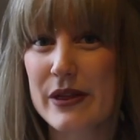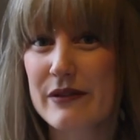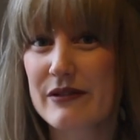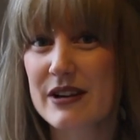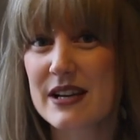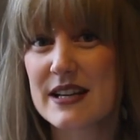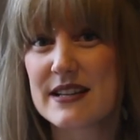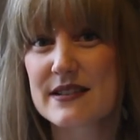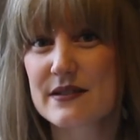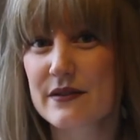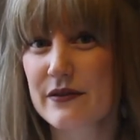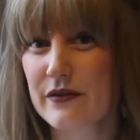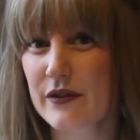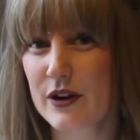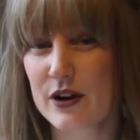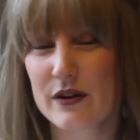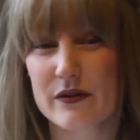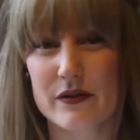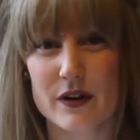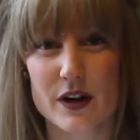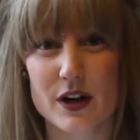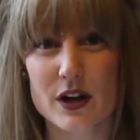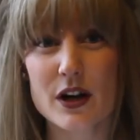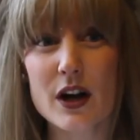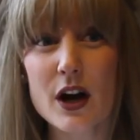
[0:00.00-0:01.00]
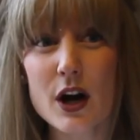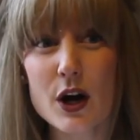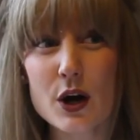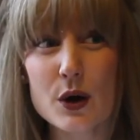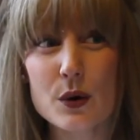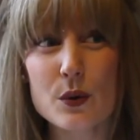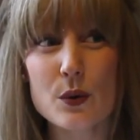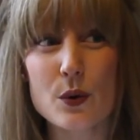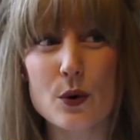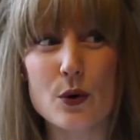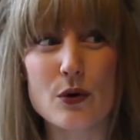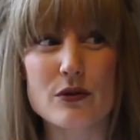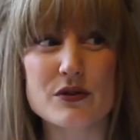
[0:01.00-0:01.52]
whether it is a faux fur
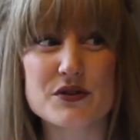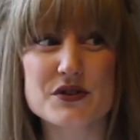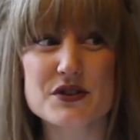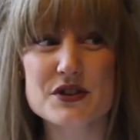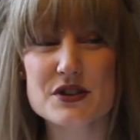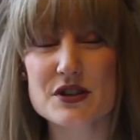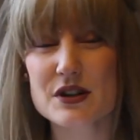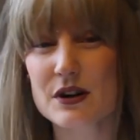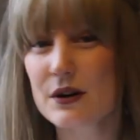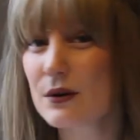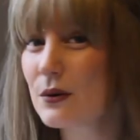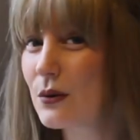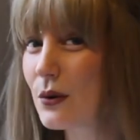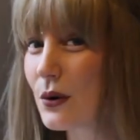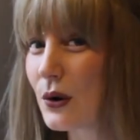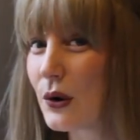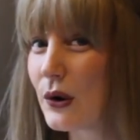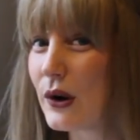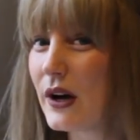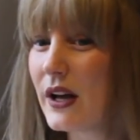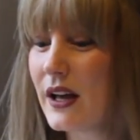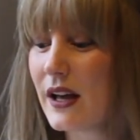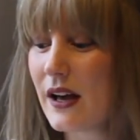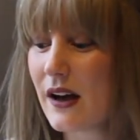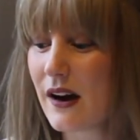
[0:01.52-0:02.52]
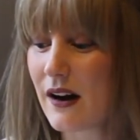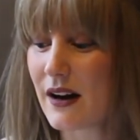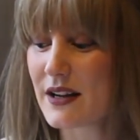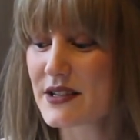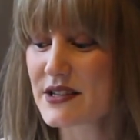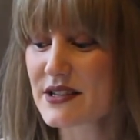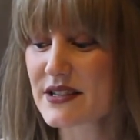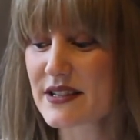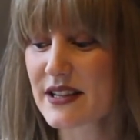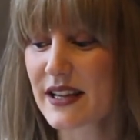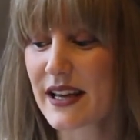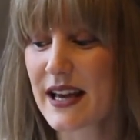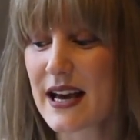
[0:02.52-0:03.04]
coat or a stole, or I
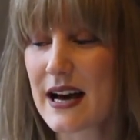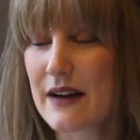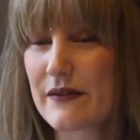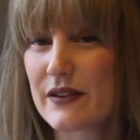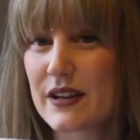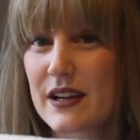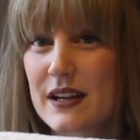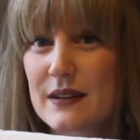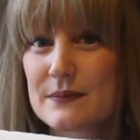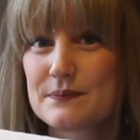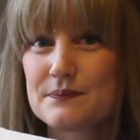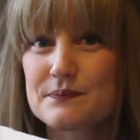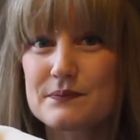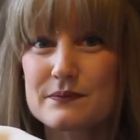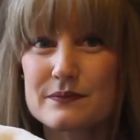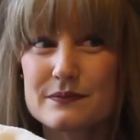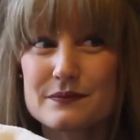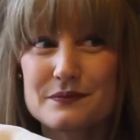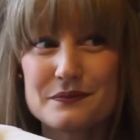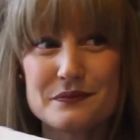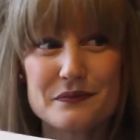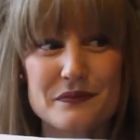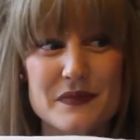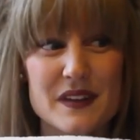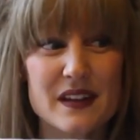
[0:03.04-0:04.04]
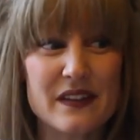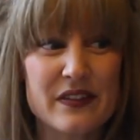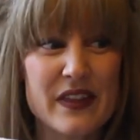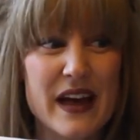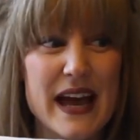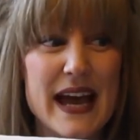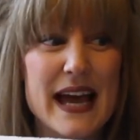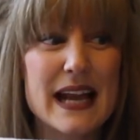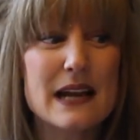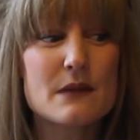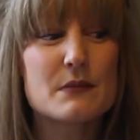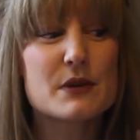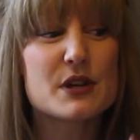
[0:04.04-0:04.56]
just think having
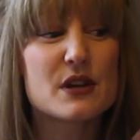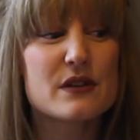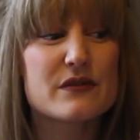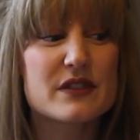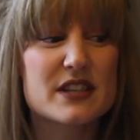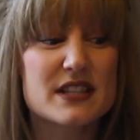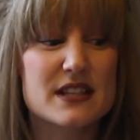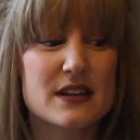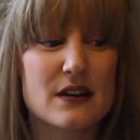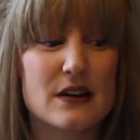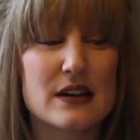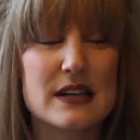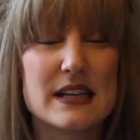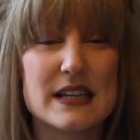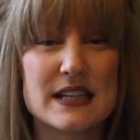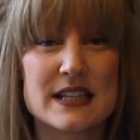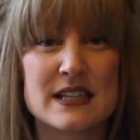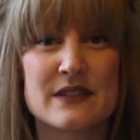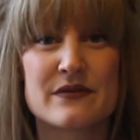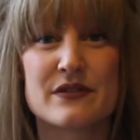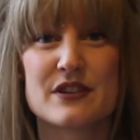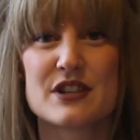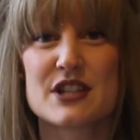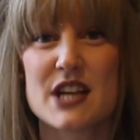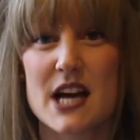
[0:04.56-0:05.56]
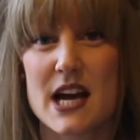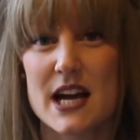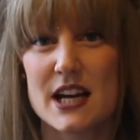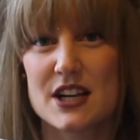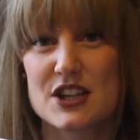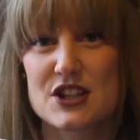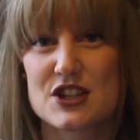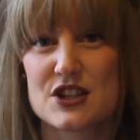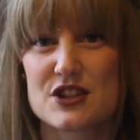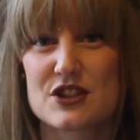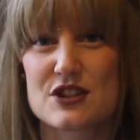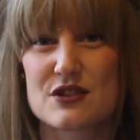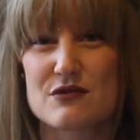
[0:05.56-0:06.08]
that element of a slightly different
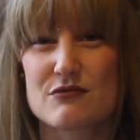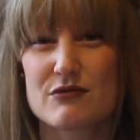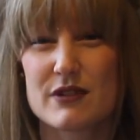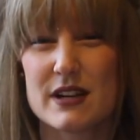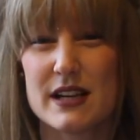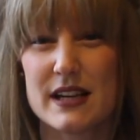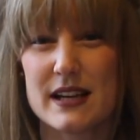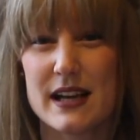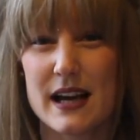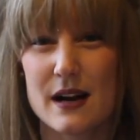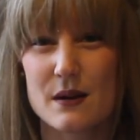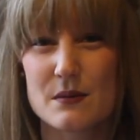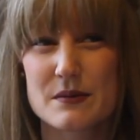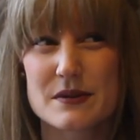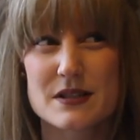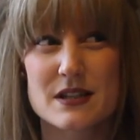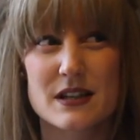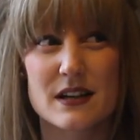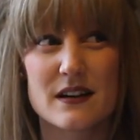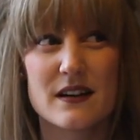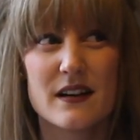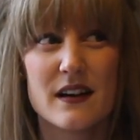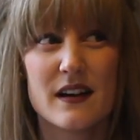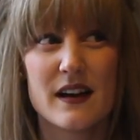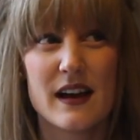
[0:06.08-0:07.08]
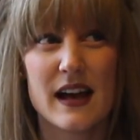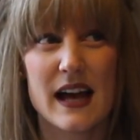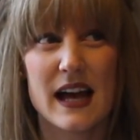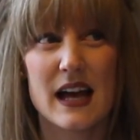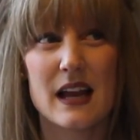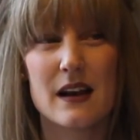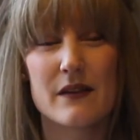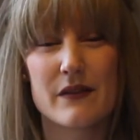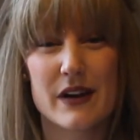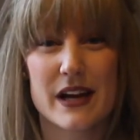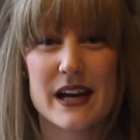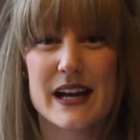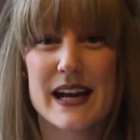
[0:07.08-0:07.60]
texture just really helps to
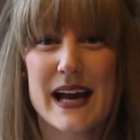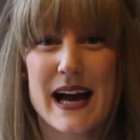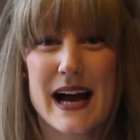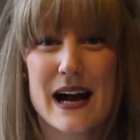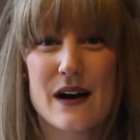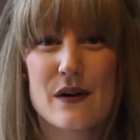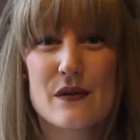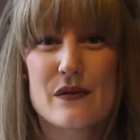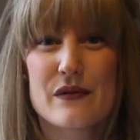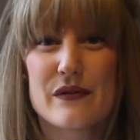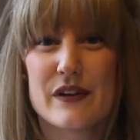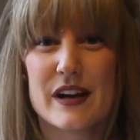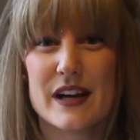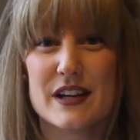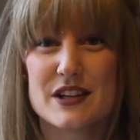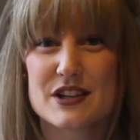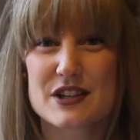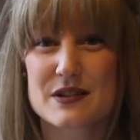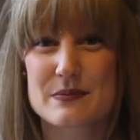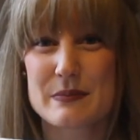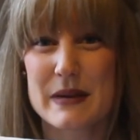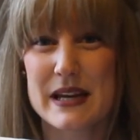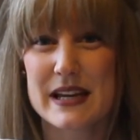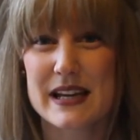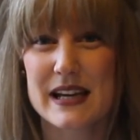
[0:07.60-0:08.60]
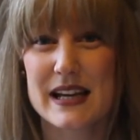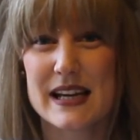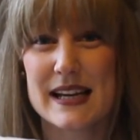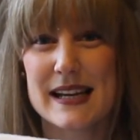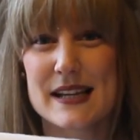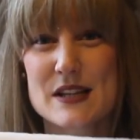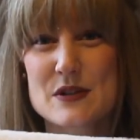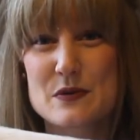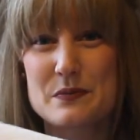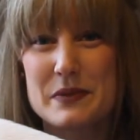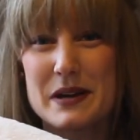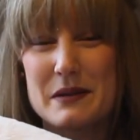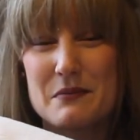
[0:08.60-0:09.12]
elevate an outfit and just make it a
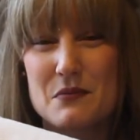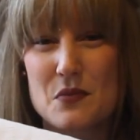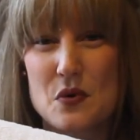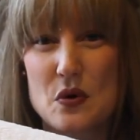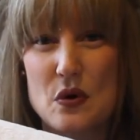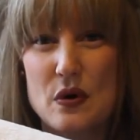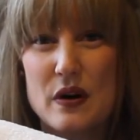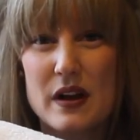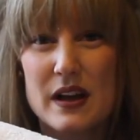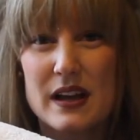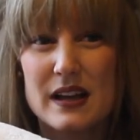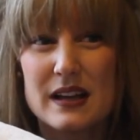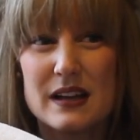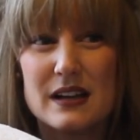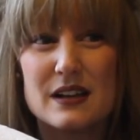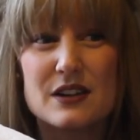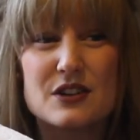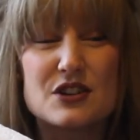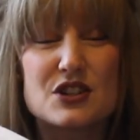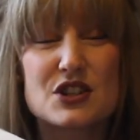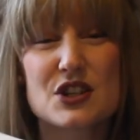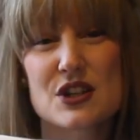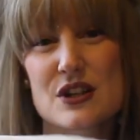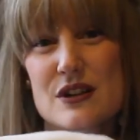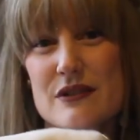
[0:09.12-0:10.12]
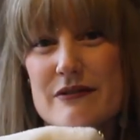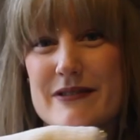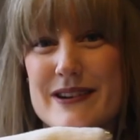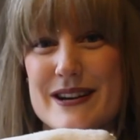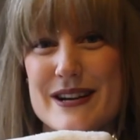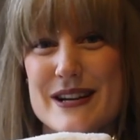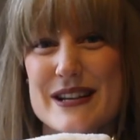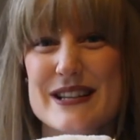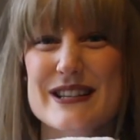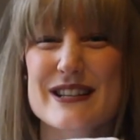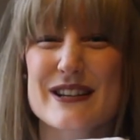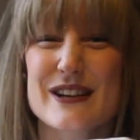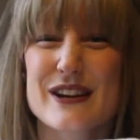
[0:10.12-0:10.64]
little bit more
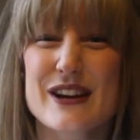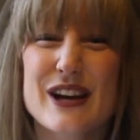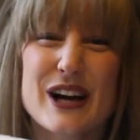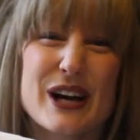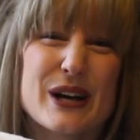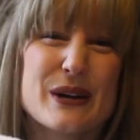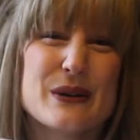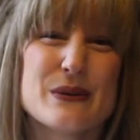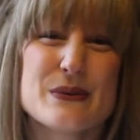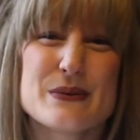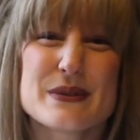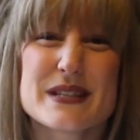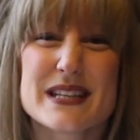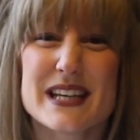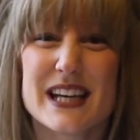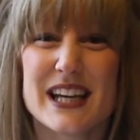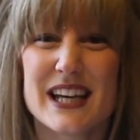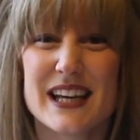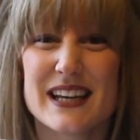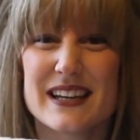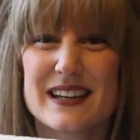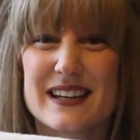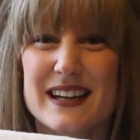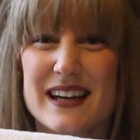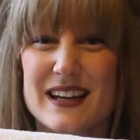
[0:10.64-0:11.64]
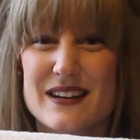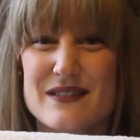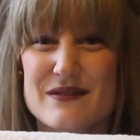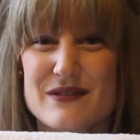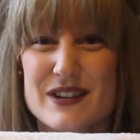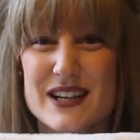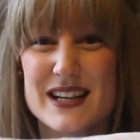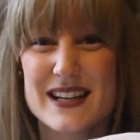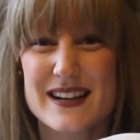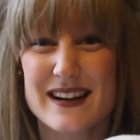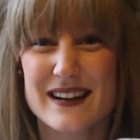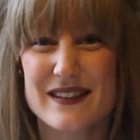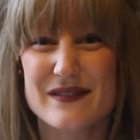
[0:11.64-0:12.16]
luxurious and cozy and
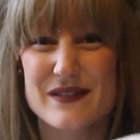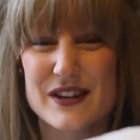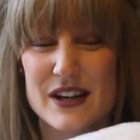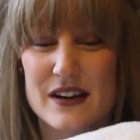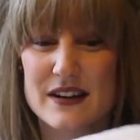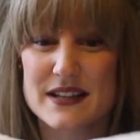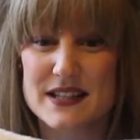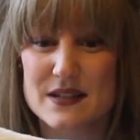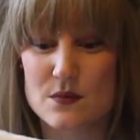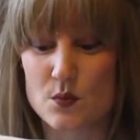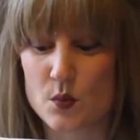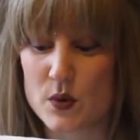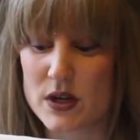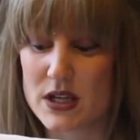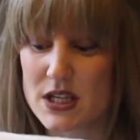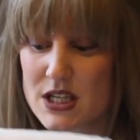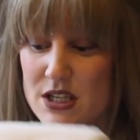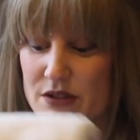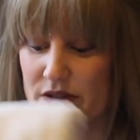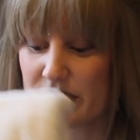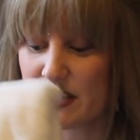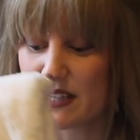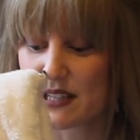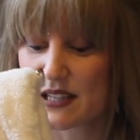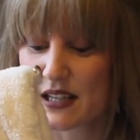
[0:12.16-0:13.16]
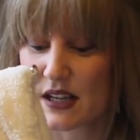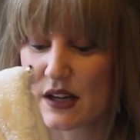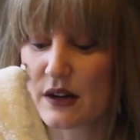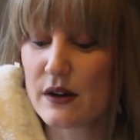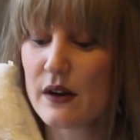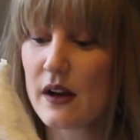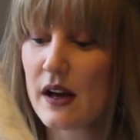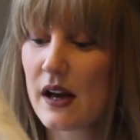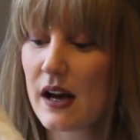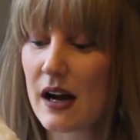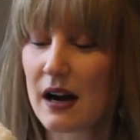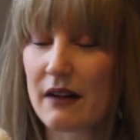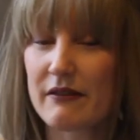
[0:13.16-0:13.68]
really kind of nice and wintry. So
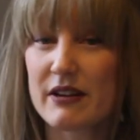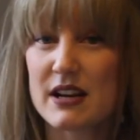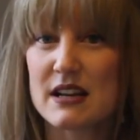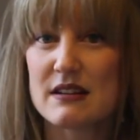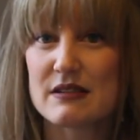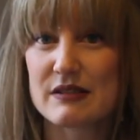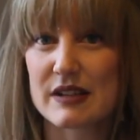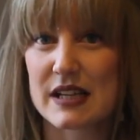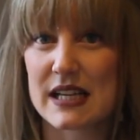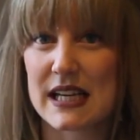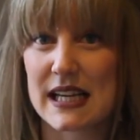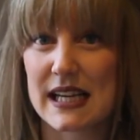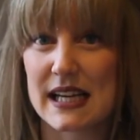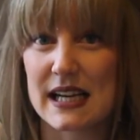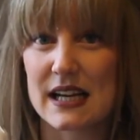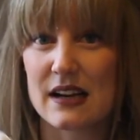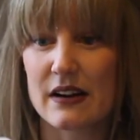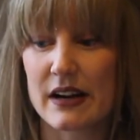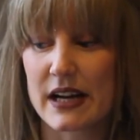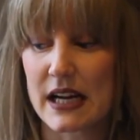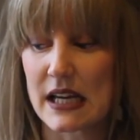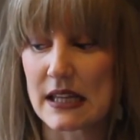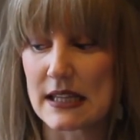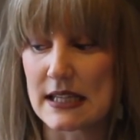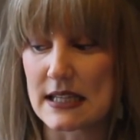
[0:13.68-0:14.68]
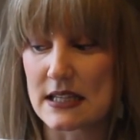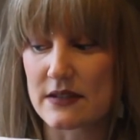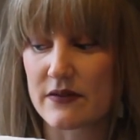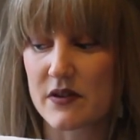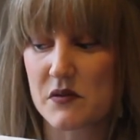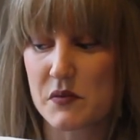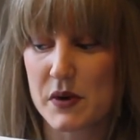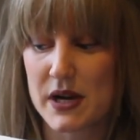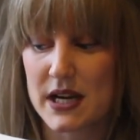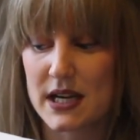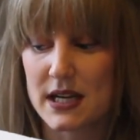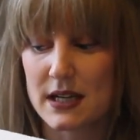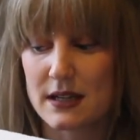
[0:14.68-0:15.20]
I really, really like this
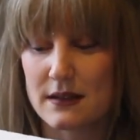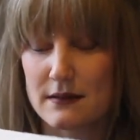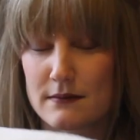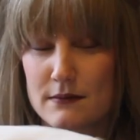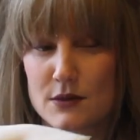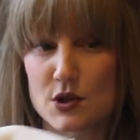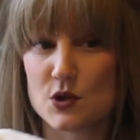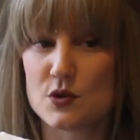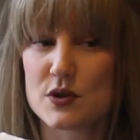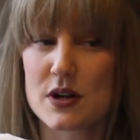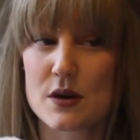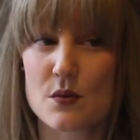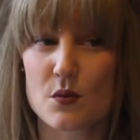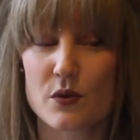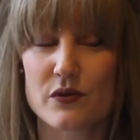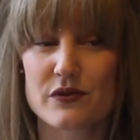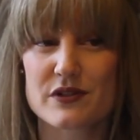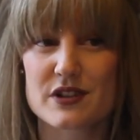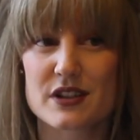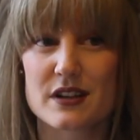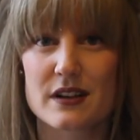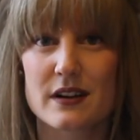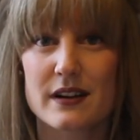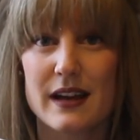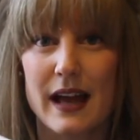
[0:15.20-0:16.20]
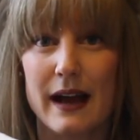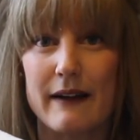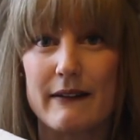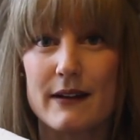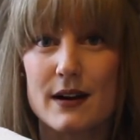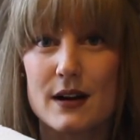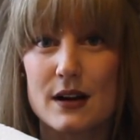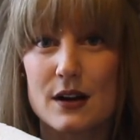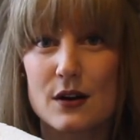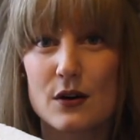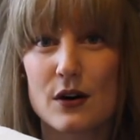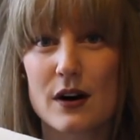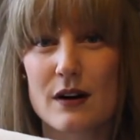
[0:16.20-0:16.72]
for when you don't want to
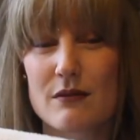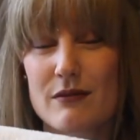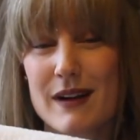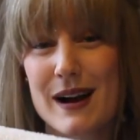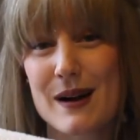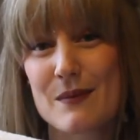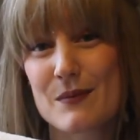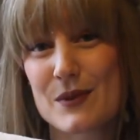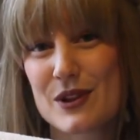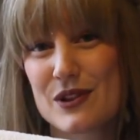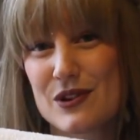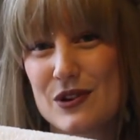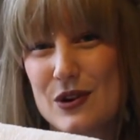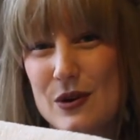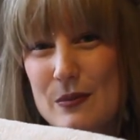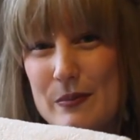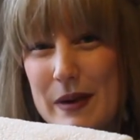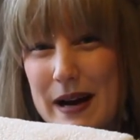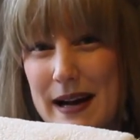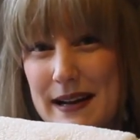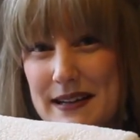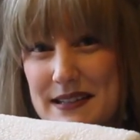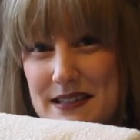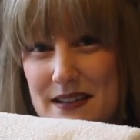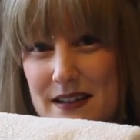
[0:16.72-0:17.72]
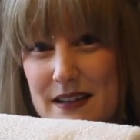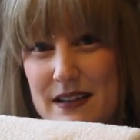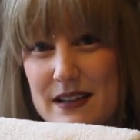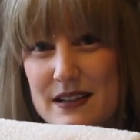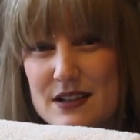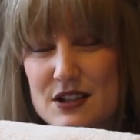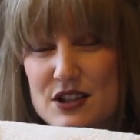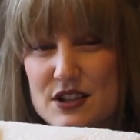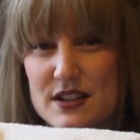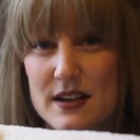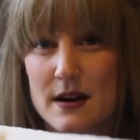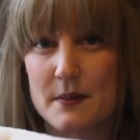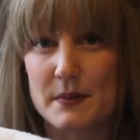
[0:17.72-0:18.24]
carry a lot around with you. Bags like
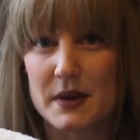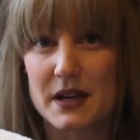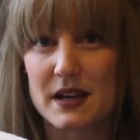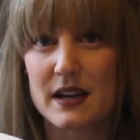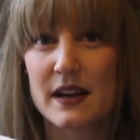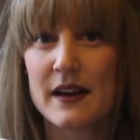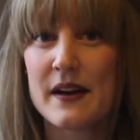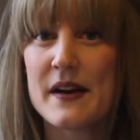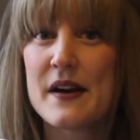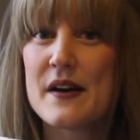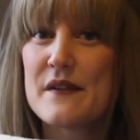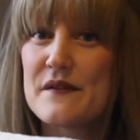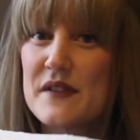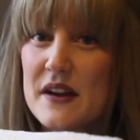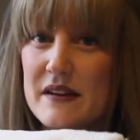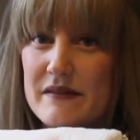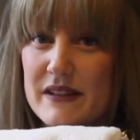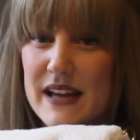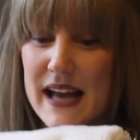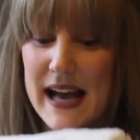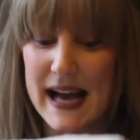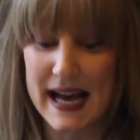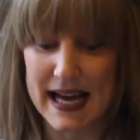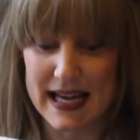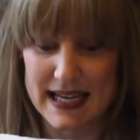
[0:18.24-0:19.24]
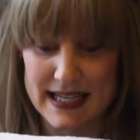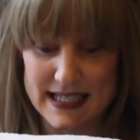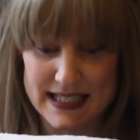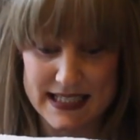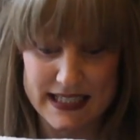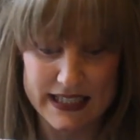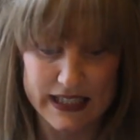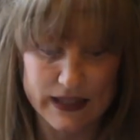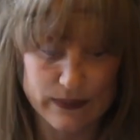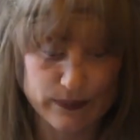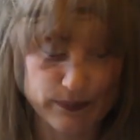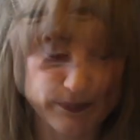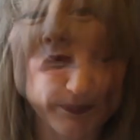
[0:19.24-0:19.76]
this just come in very
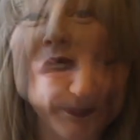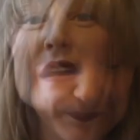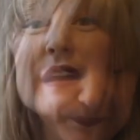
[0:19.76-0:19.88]
handy.